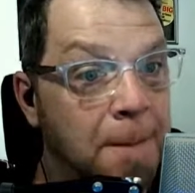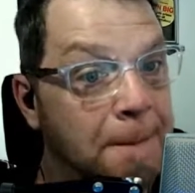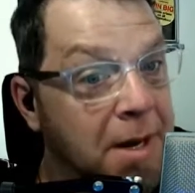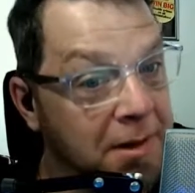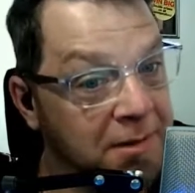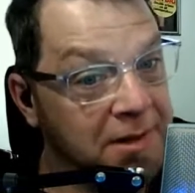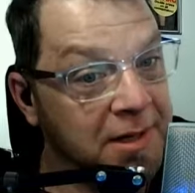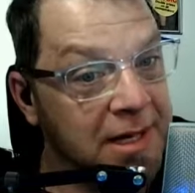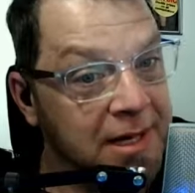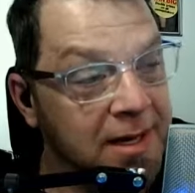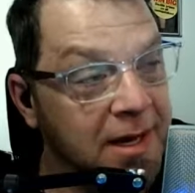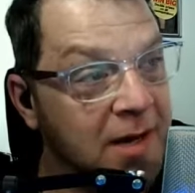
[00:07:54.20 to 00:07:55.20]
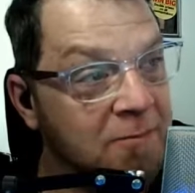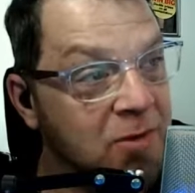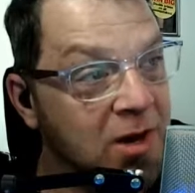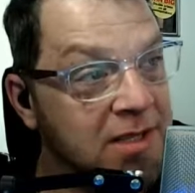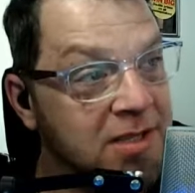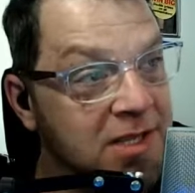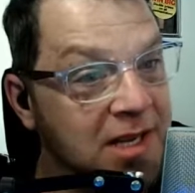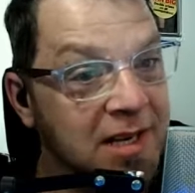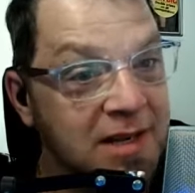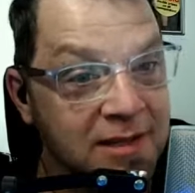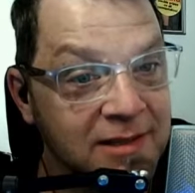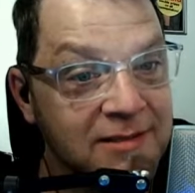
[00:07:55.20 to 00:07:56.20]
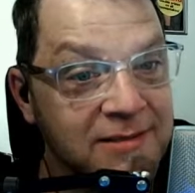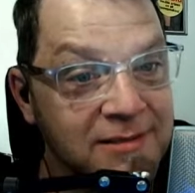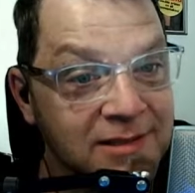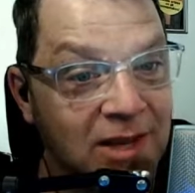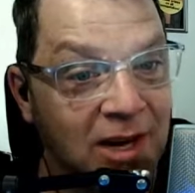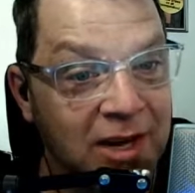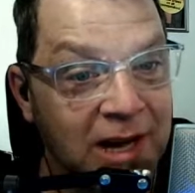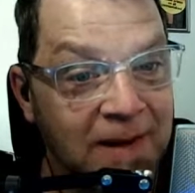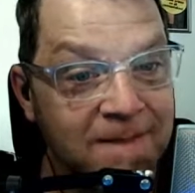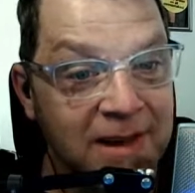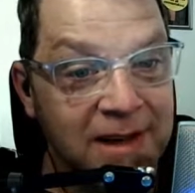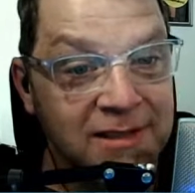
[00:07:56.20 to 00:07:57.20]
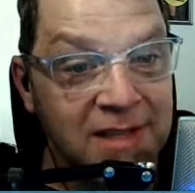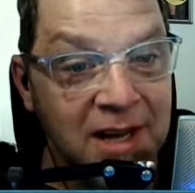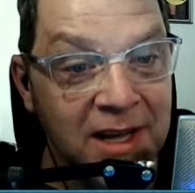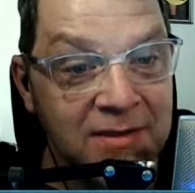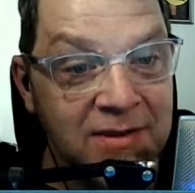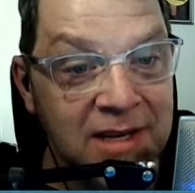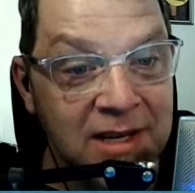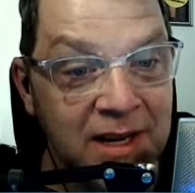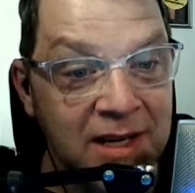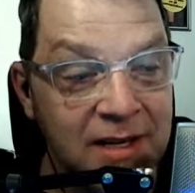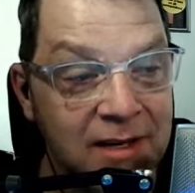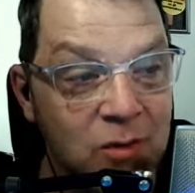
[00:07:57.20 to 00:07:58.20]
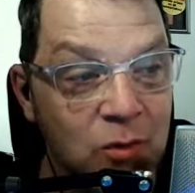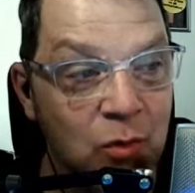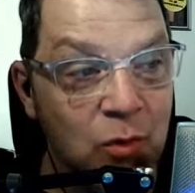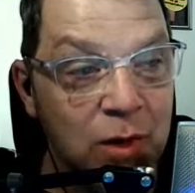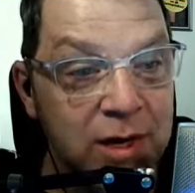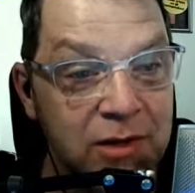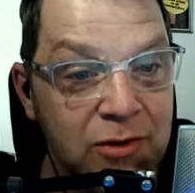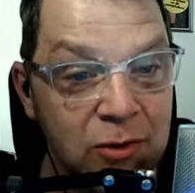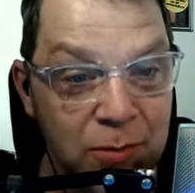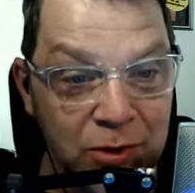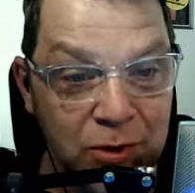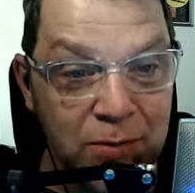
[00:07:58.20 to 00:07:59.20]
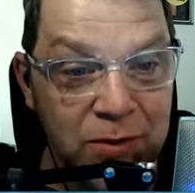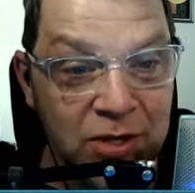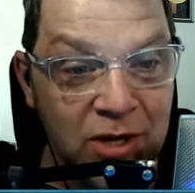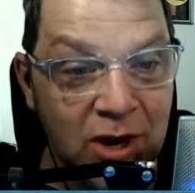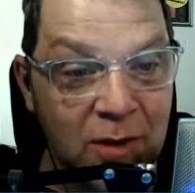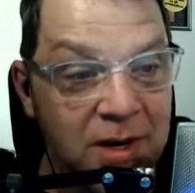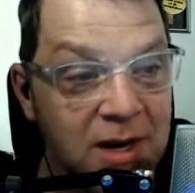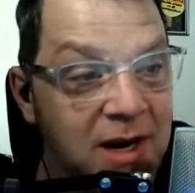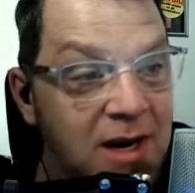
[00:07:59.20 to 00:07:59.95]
apparently am rusty on how fast a knife can cut when it's super duper sharp.